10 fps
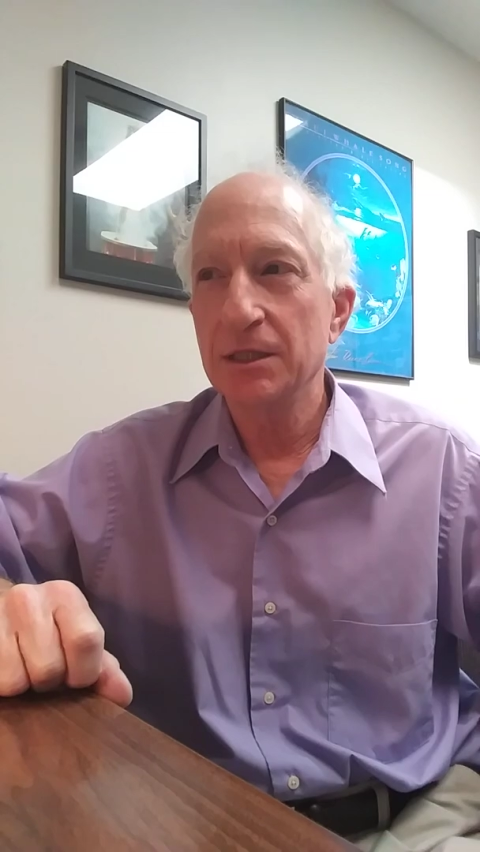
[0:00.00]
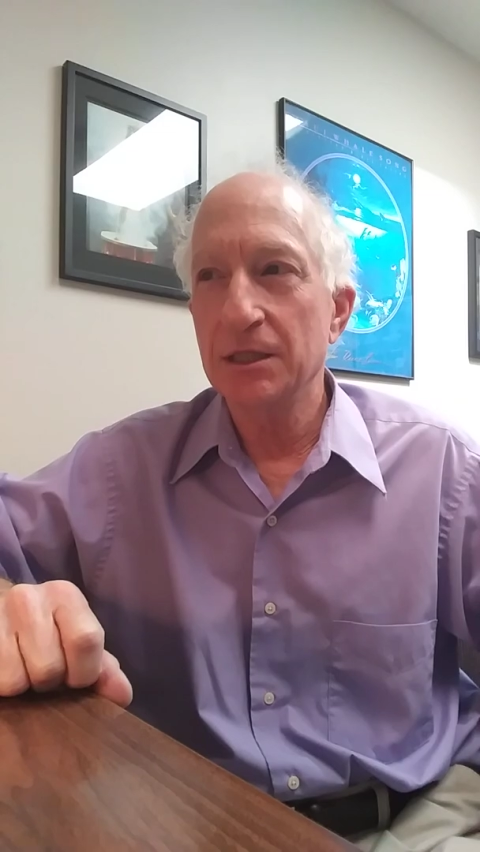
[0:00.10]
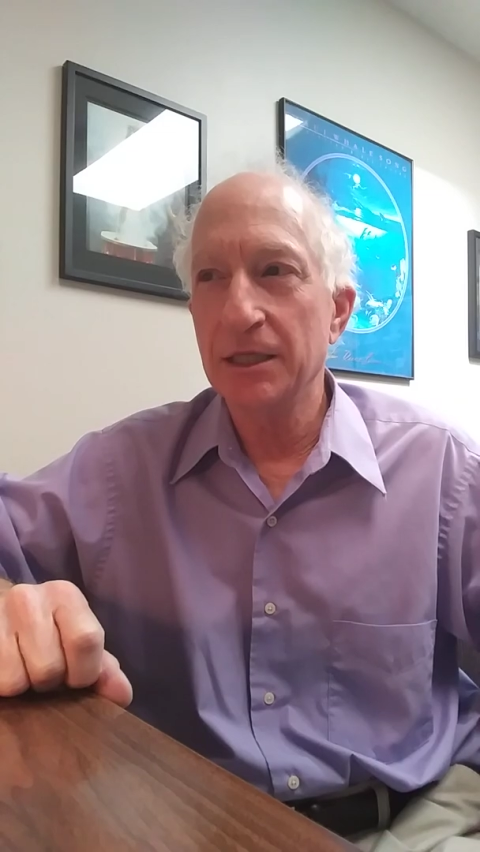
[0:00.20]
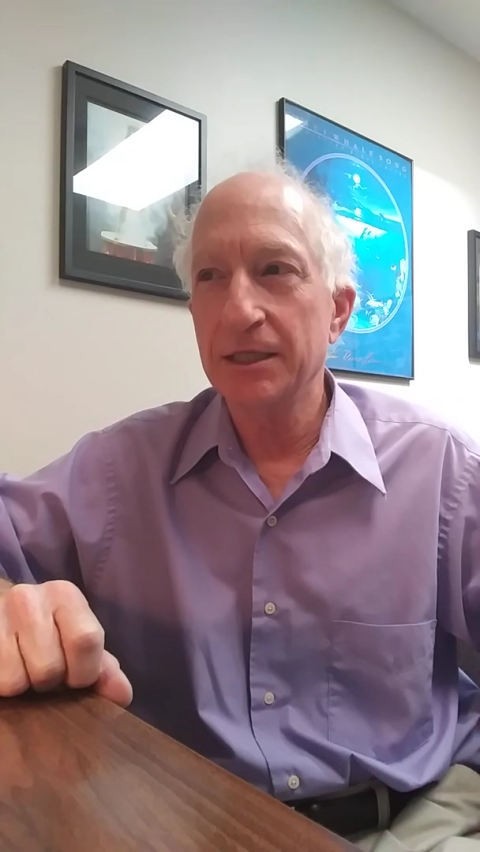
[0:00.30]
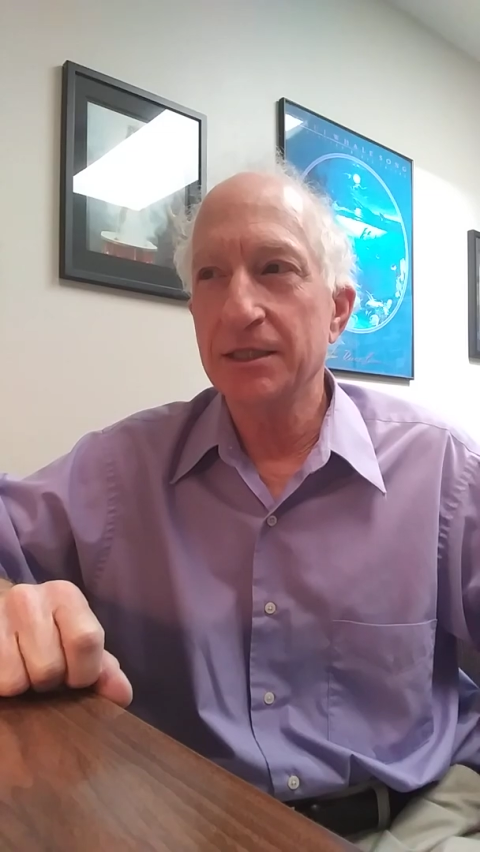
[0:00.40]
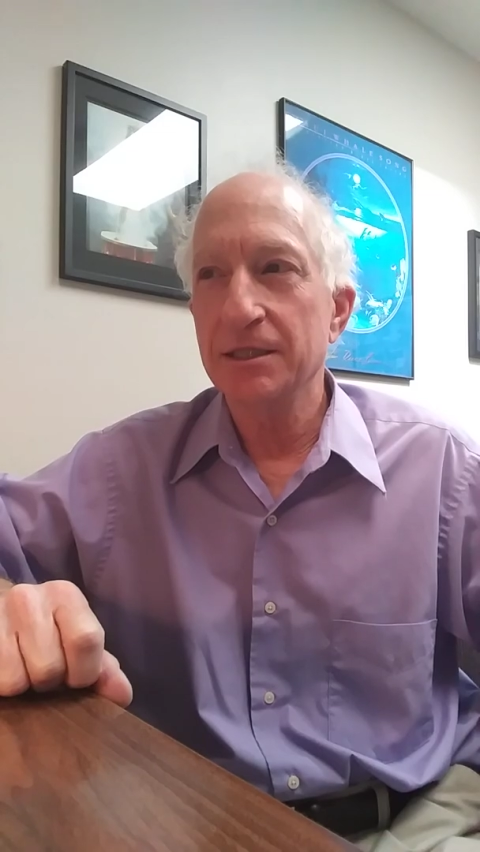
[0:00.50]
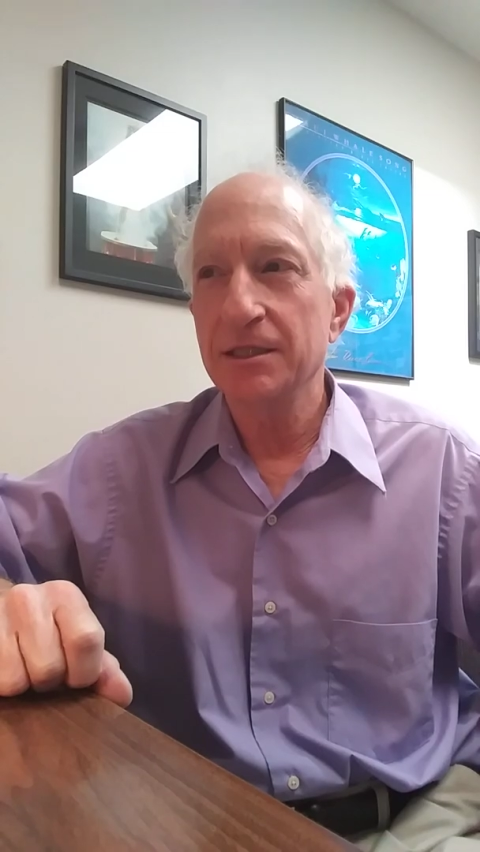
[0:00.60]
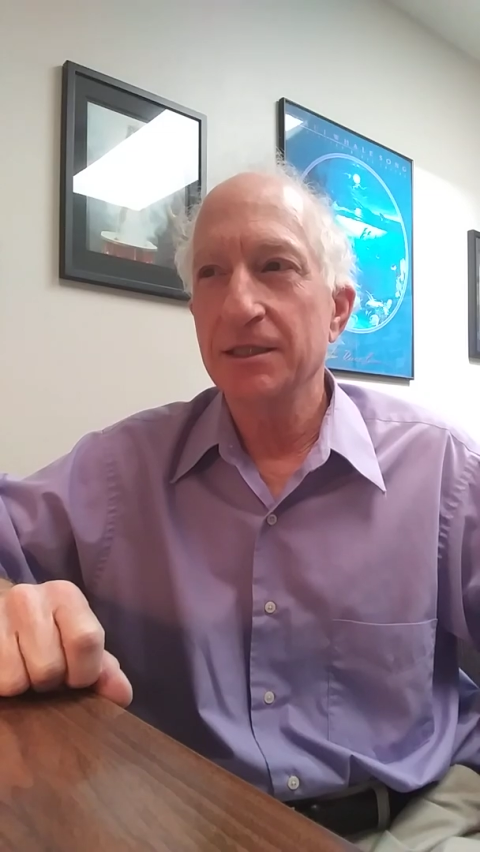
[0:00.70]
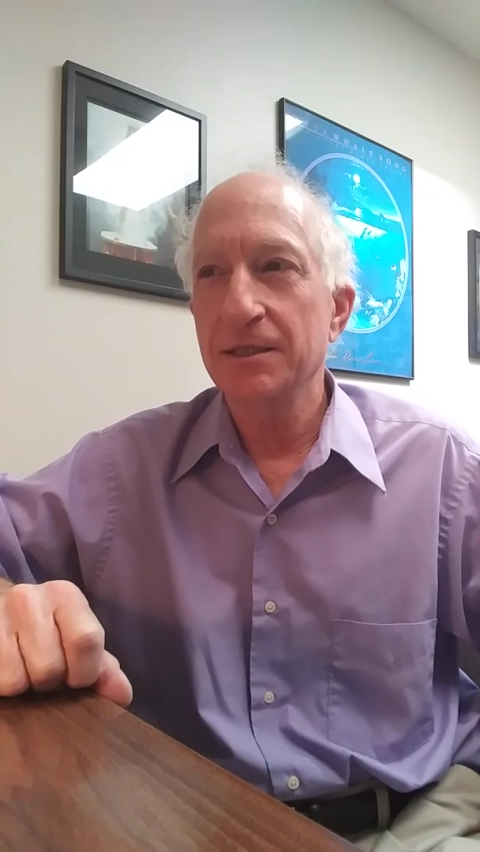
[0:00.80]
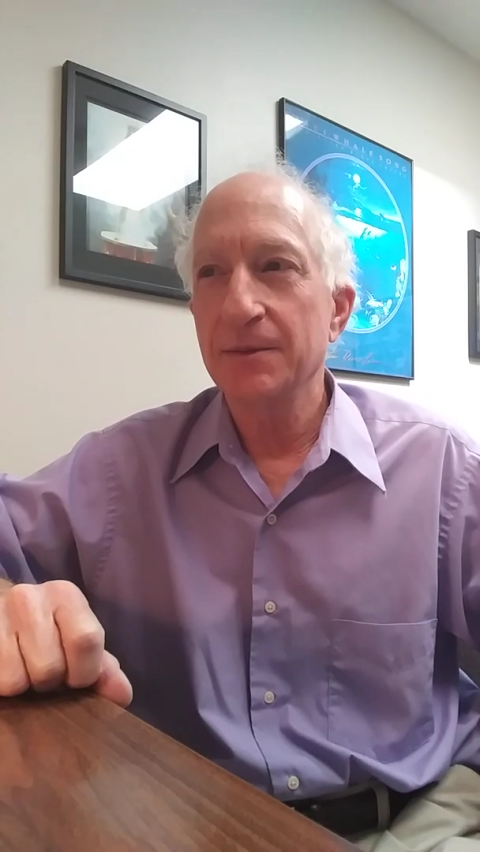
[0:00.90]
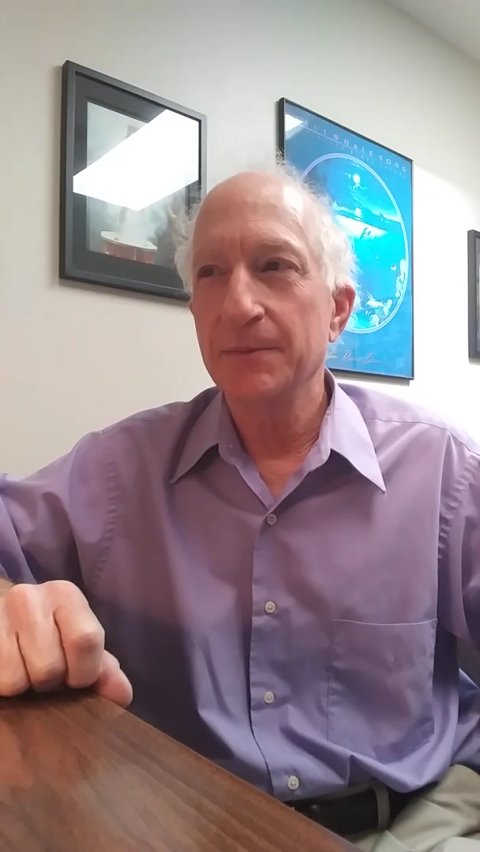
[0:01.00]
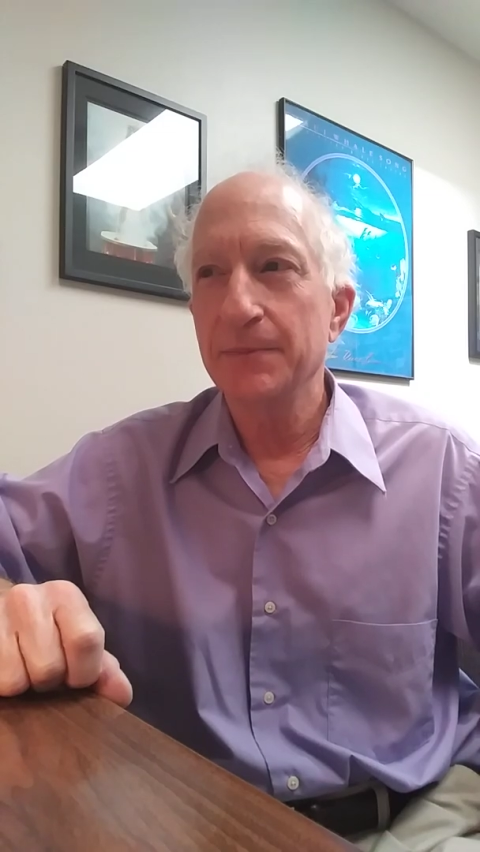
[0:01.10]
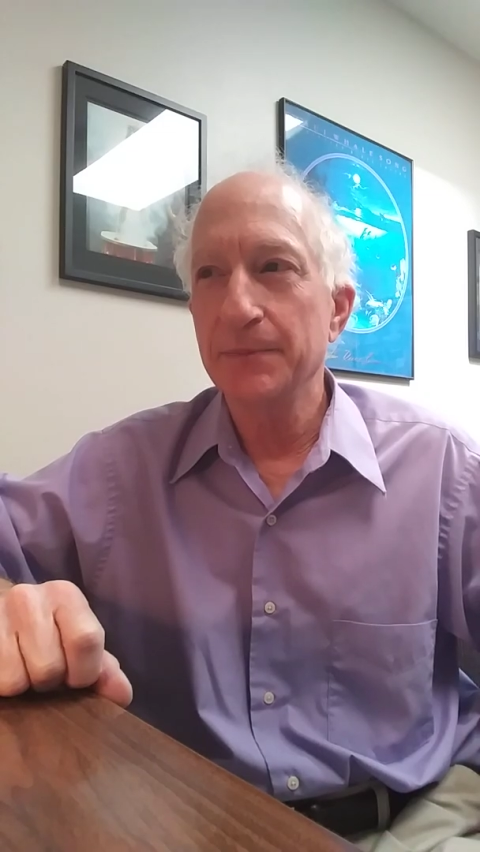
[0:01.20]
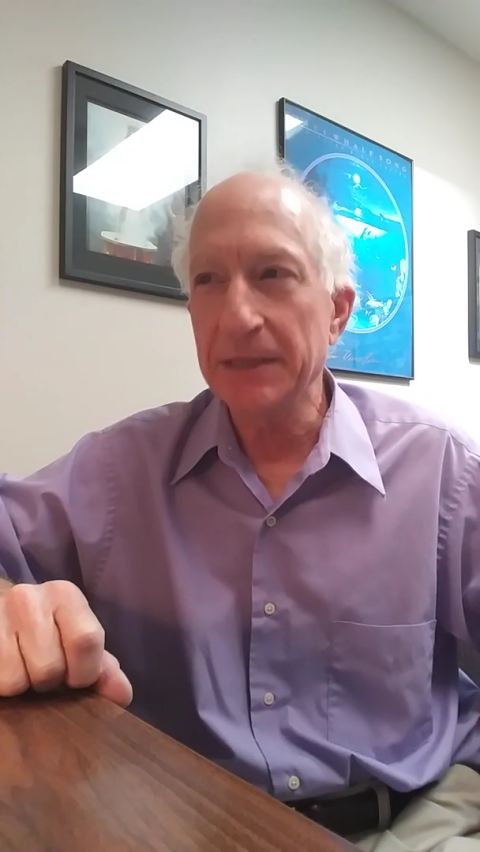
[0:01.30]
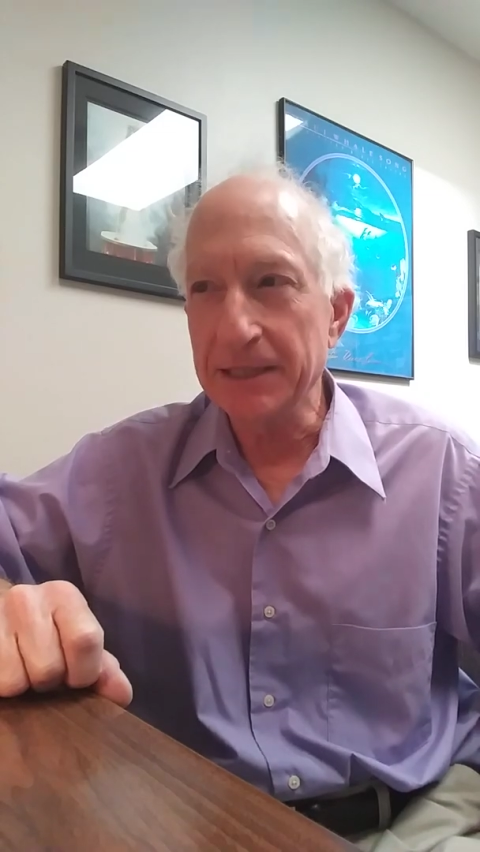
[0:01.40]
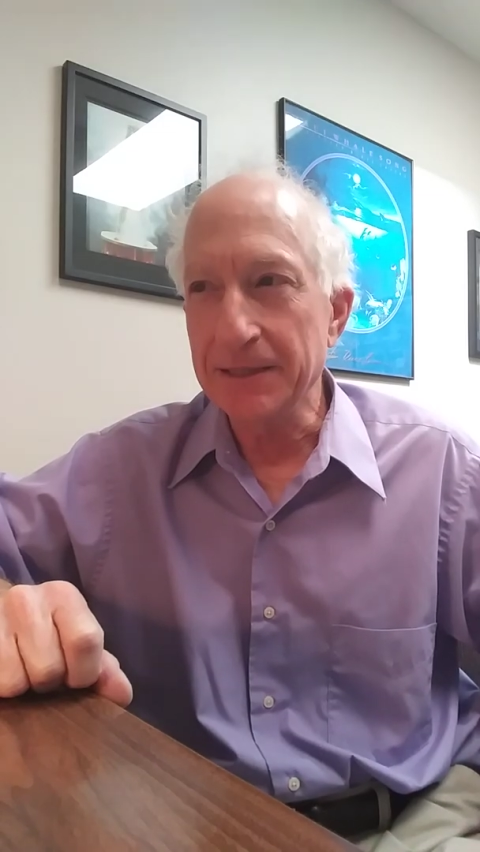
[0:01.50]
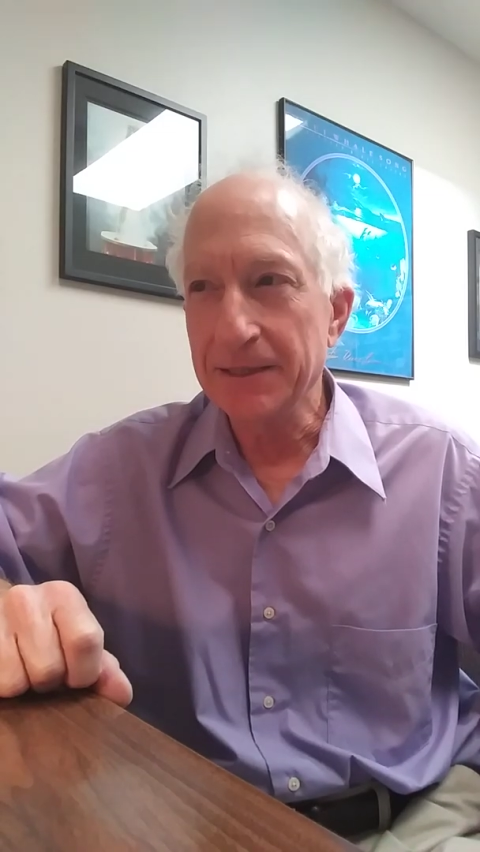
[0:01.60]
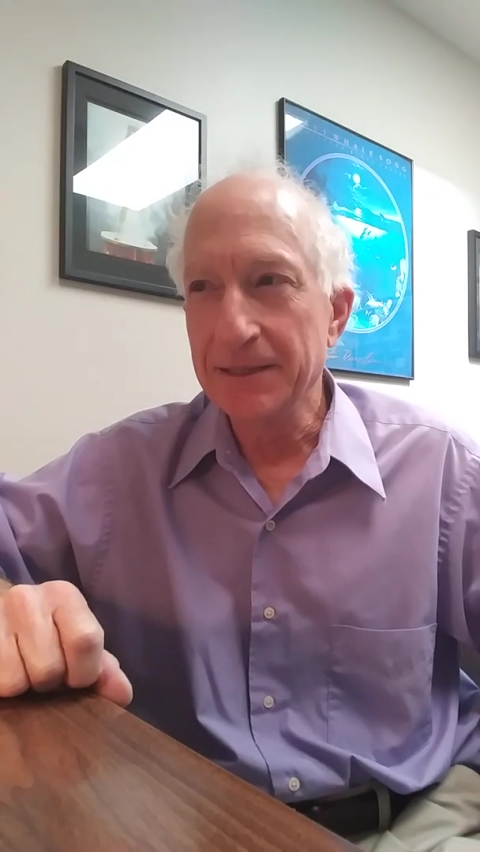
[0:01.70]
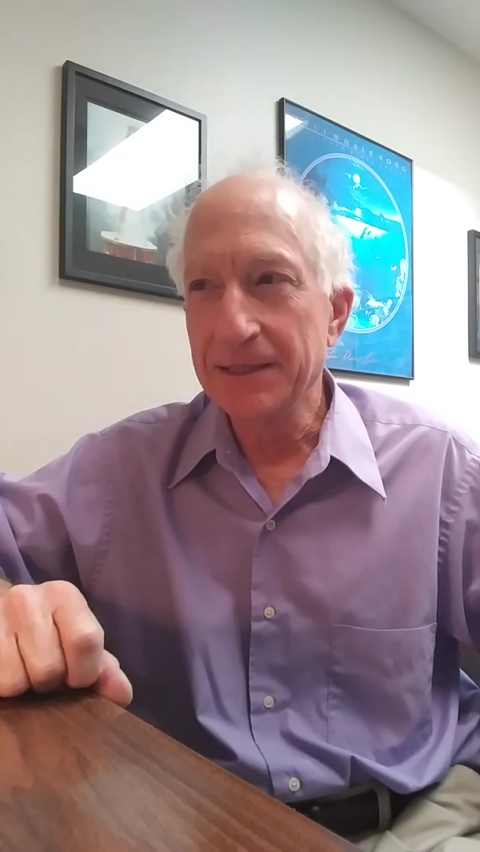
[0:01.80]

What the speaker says: light mean?